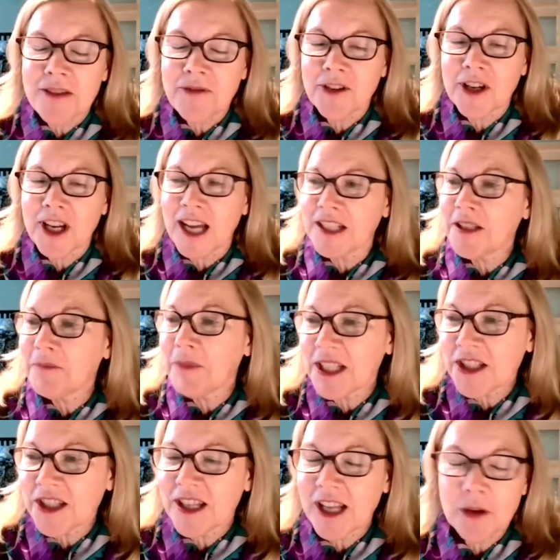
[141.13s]
Forgot to
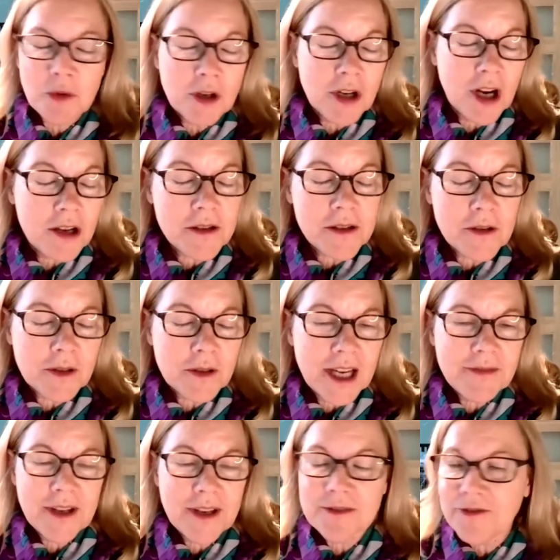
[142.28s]
mention that we're also
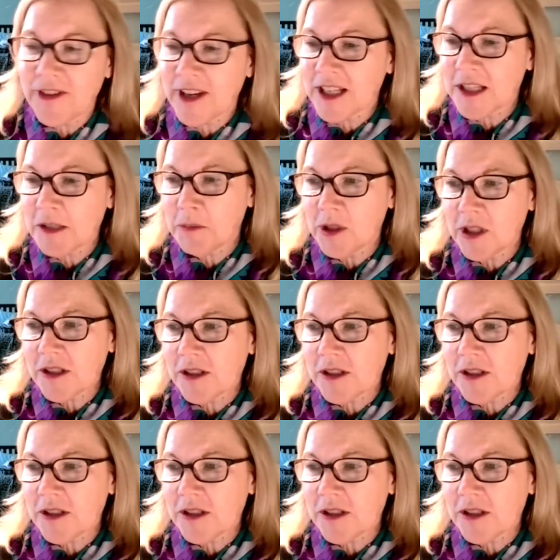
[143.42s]
live on Facebook.